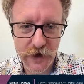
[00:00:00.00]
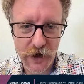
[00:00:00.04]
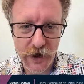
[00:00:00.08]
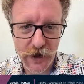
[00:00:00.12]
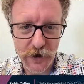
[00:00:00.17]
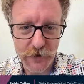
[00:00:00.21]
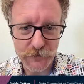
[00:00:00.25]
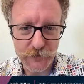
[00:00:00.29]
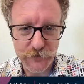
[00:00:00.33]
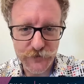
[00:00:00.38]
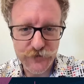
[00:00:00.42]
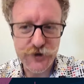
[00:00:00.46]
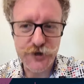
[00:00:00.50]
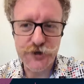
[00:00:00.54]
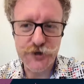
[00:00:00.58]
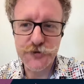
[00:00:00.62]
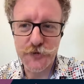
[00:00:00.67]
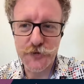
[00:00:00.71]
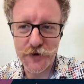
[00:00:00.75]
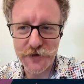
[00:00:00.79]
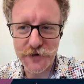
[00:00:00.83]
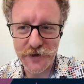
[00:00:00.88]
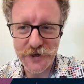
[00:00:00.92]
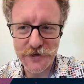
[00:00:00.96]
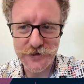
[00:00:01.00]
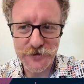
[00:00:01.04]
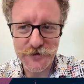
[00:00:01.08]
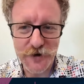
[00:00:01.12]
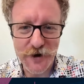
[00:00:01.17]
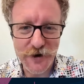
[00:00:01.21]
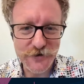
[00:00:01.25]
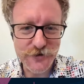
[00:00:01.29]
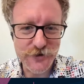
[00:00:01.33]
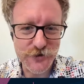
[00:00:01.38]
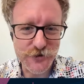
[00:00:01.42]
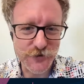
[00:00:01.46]
um, trustworthy
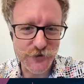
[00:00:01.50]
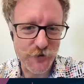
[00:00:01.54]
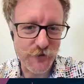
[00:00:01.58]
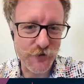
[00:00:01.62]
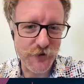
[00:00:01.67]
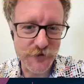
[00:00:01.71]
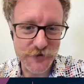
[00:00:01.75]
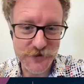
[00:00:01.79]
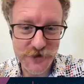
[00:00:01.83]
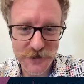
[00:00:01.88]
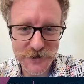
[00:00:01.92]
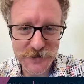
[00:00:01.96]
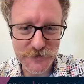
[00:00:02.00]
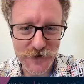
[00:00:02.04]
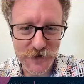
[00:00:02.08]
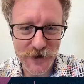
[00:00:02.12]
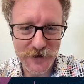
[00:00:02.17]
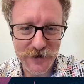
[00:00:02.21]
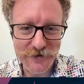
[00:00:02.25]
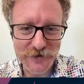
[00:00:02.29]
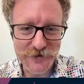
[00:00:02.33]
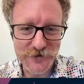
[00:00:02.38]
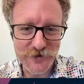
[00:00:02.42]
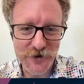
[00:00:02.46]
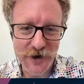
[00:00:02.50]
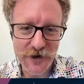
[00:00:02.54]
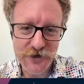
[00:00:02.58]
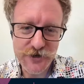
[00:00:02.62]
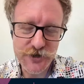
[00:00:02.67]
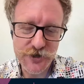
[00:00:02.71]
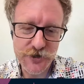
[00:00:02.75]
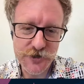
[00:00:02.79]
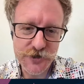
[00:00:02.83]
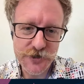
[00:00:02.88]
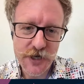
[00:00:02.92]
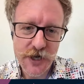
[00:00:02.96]
interactions or those intimate
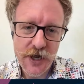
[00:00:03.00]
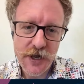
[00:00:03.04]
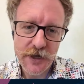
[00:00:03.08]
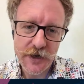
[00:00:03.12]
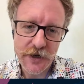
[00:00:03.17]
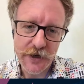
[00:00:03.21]
interactions,